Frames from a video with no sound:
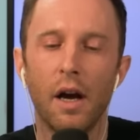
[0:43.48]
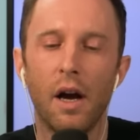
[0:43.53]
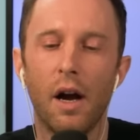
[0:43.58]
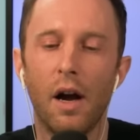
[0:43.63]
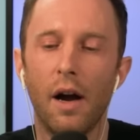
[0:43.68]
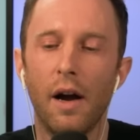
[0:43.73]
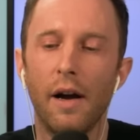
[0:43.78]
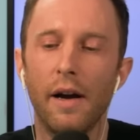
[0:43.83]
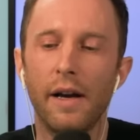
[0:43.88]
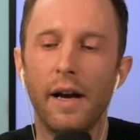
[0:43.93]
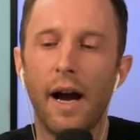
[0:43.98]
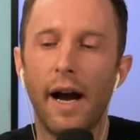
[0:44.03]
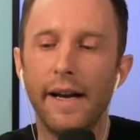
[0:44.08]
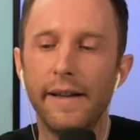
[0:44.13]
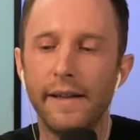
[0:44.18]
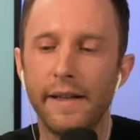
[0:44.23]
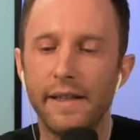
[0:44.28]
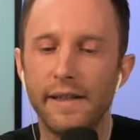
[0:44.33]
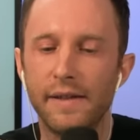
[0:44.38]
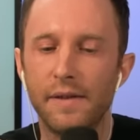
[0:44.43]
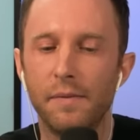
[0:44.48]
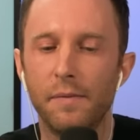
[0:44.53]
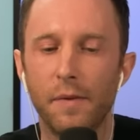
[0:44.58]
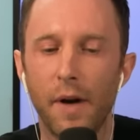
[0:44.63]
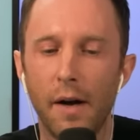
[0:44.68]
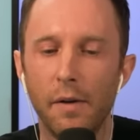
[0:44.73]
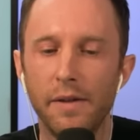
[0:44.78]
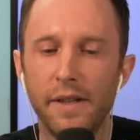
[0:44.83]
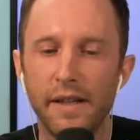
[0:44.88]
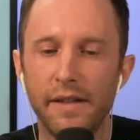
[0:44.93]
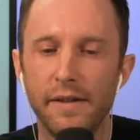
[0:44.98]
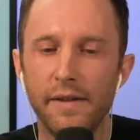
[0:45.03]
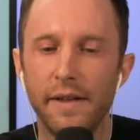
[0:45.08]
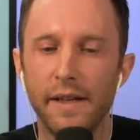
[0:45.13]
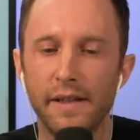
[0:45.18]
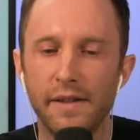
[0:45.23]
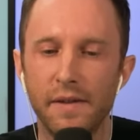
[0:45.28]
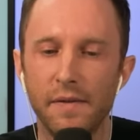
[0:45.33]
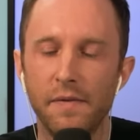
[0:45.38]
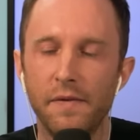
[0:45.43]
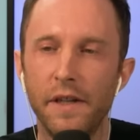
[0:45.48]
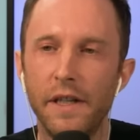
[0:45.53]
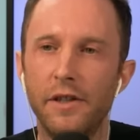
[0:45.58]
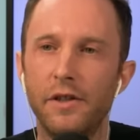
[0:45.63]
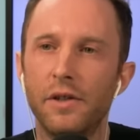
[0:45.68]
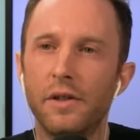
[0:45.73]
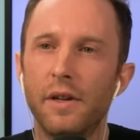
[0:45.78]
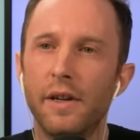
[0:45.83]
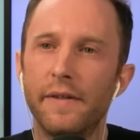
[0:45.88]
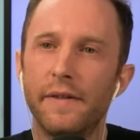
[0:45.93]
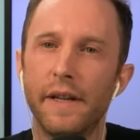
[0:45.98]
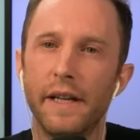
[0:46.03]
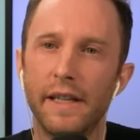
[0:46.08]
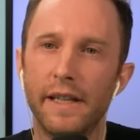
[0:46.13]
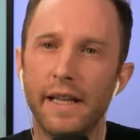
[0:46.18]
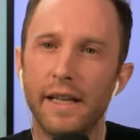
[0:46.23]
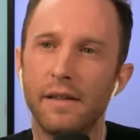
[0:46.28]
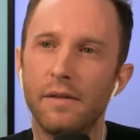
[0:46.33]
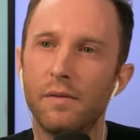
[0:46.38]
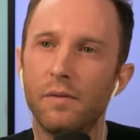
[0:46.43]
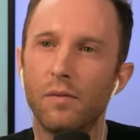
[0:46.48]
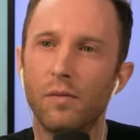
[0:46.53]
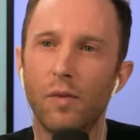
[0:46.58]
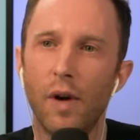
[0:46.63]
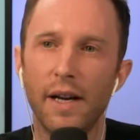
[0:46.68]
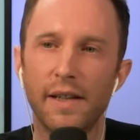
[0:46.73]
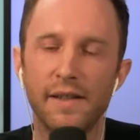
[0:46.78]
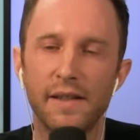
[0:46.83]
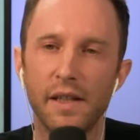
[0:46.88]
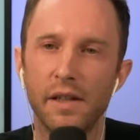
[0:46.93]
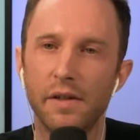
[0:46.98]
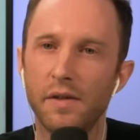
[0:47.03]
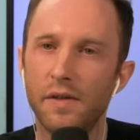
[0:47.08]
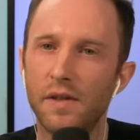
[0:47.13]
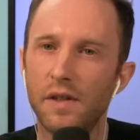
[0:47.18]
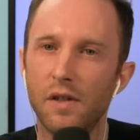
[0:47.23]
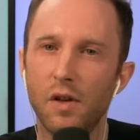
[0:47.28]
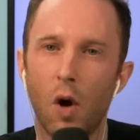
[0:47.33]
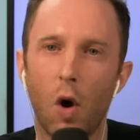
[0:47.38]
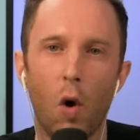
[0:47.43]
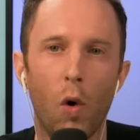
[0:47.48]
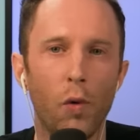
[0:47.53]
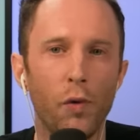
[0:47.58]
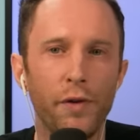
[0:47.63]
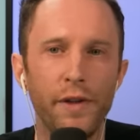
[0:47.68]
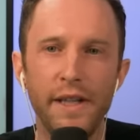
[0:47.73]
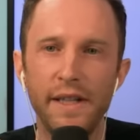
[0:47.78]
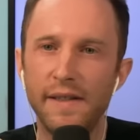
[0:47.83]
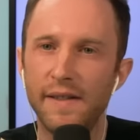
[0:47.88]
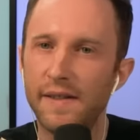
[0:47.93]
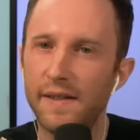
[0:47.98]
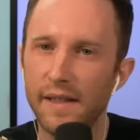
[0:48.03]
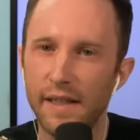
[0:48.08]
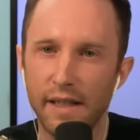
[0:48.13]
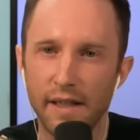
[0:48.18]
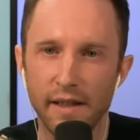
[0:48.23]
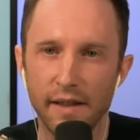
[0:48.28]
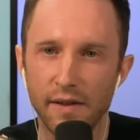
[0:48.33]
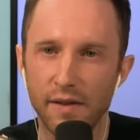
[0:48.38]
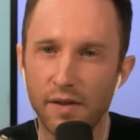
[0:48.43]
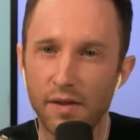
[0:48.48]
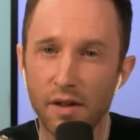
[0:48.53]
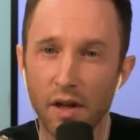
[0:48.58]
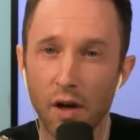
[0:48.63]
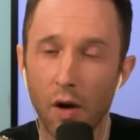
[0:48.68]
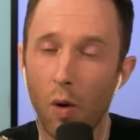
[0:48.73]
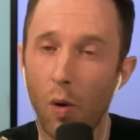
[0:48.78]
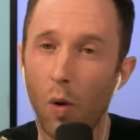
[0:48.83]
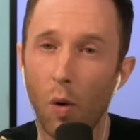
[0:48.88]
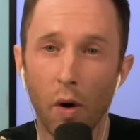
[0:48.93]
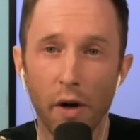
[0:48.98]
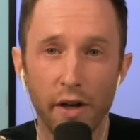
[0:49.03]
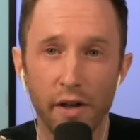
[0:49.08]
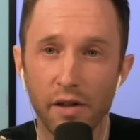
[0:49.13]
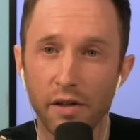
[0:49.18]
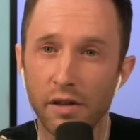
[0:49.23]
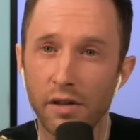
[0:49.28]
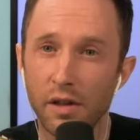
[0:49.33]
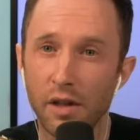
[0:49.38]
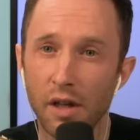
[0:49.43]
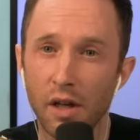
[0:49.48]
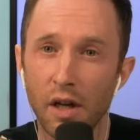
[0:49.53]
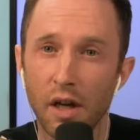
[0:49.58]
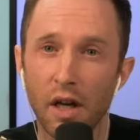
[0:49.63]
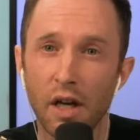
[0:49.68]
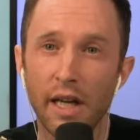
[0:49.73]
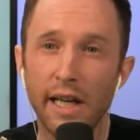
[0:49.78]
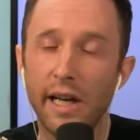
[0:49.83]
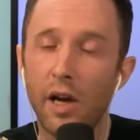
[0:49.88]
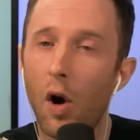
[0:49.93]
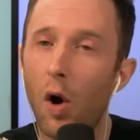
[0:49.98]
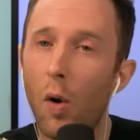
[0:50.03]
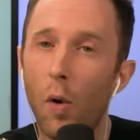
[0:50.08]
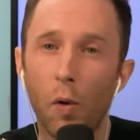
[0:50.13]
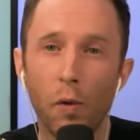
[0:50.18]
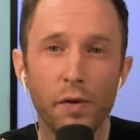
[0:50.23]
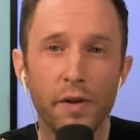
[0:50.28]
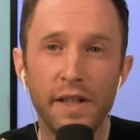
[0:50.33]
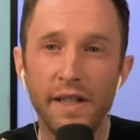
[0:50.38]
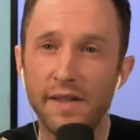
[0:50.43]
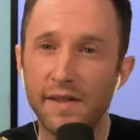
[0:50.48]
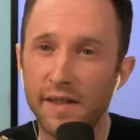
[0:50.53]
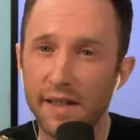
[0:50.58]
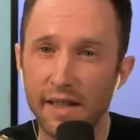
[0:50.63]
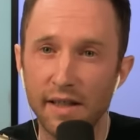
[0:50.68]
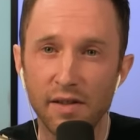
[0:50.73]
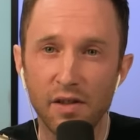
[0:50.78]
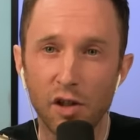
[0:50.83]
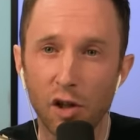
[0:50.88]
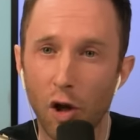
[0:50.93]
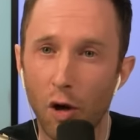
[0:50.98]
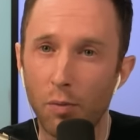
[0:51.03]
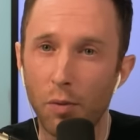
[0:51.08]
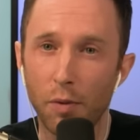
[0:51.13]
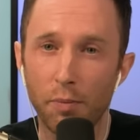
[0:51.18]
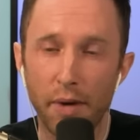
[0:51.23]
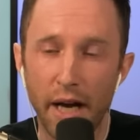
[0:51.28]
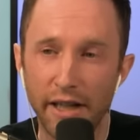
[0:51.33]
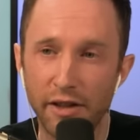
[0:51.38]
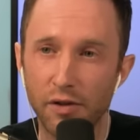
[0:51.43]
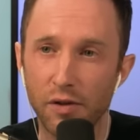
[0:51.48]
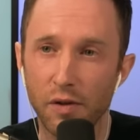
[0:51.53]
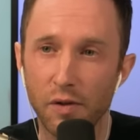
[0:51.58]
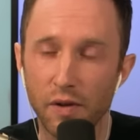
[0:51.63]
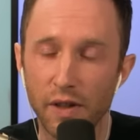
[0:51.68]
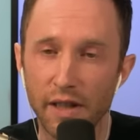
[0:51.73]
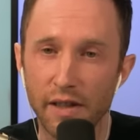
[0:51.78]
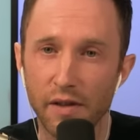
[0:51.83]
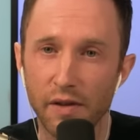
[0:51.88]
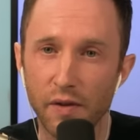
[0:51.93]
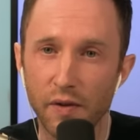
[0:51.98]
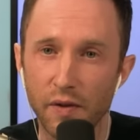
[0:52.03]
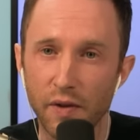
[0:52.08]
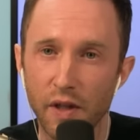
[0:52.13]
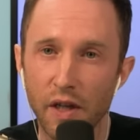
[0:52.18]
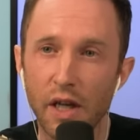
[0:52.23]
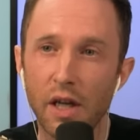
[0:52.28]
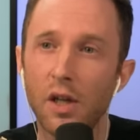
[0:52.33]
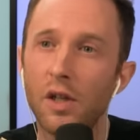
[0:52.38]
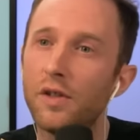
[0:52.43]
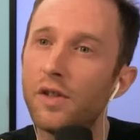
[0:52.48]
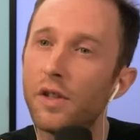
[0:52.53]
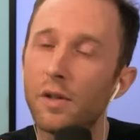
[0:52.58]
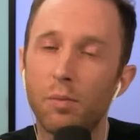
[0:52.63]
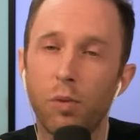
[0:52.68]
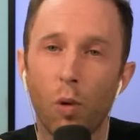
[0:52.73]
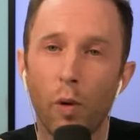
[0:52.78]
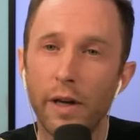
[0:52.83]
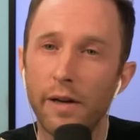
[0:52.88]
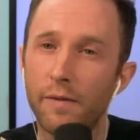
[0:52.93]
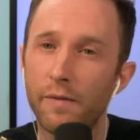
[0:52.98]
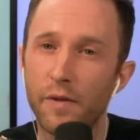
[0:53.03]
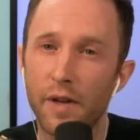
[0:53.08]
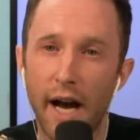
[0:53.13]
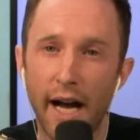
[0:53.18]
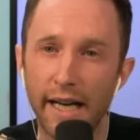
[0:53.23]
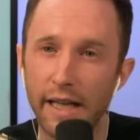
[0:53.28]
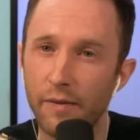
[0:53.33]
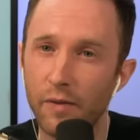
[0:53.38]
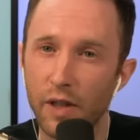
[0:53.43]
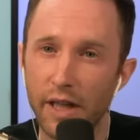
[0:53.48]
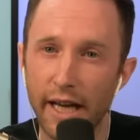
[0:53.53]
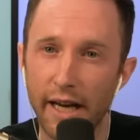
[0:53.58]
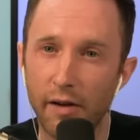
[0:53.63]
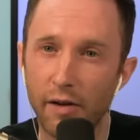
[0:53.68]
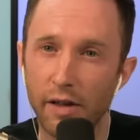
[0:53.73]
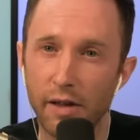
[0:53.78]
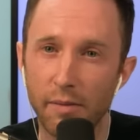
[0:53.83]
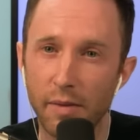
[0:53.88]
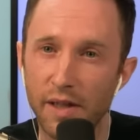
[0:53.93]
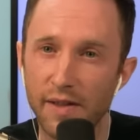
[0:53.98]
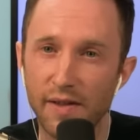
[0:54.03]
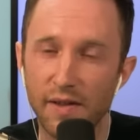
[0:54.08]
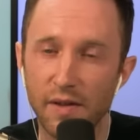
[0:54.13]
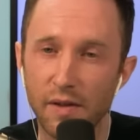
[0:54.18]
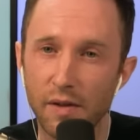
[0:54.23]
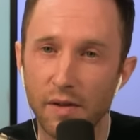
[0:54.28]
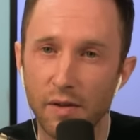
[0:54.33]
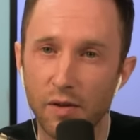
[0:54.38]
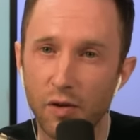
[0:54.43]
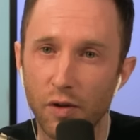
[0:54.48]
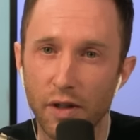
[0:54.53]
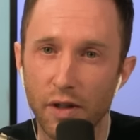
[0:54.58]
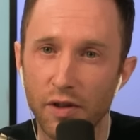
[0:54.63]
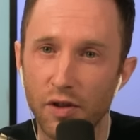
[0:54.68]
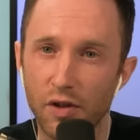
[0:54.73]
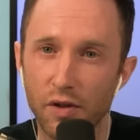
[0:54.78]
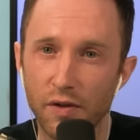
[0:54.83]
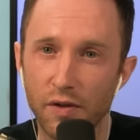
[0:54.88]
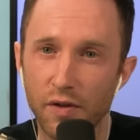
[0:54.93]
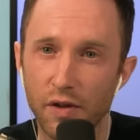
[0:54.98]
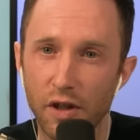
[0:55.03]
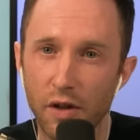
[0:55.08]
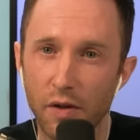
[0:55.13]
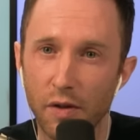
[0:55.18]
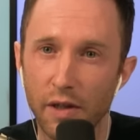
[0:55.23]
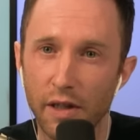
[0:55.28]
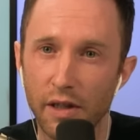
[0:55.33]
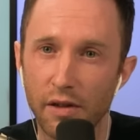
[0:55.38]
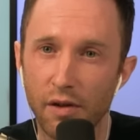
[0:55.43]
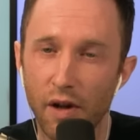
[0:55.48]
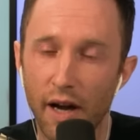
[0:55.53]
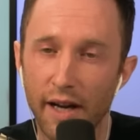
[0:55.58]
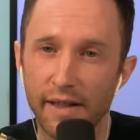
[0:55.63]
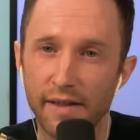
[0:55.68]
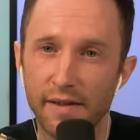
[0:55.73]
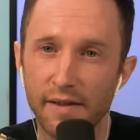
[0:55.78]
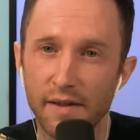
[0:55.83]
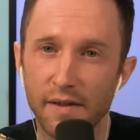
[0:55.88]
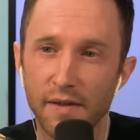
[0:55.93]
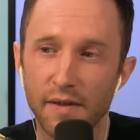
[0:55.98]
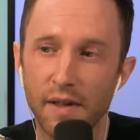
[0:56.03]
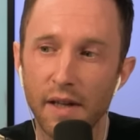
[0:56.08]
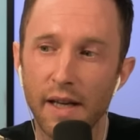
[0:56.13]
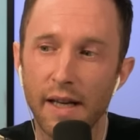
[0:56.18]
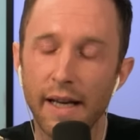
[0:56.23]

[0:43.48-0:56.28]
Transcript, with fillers: Uh, I think it's. A, I would tend to think it's a feature. I think that Rex Tillerson only sees oil. He only sees global petro deals to the point of not even caring about s- traditional security alliances.